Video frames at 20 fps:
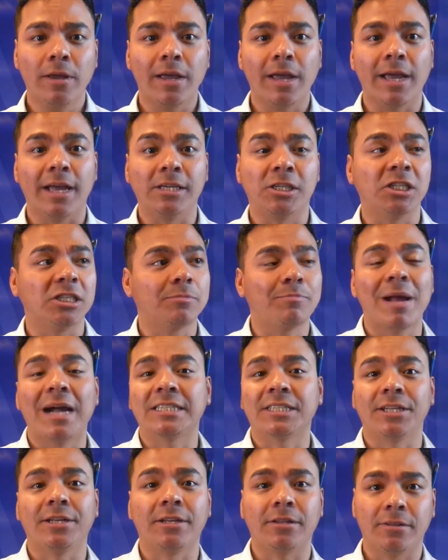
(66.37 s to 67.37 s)
and she's
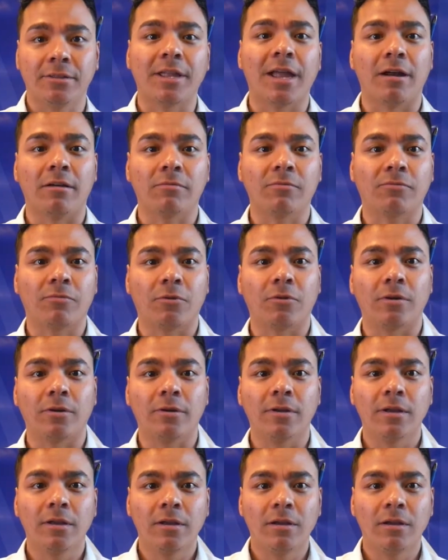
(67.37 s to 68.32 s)
passing it down for